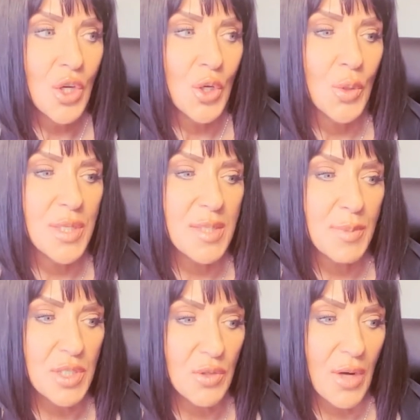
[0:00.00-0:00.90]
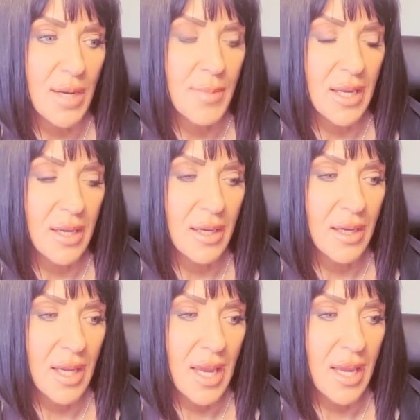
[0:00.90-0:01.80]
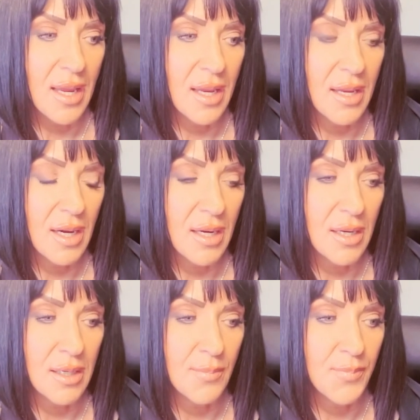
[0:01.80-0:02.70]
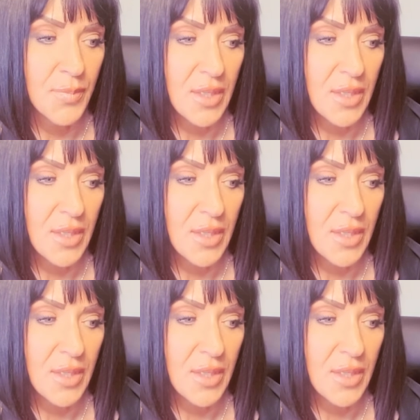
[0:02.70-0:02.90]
who is prescribing a um,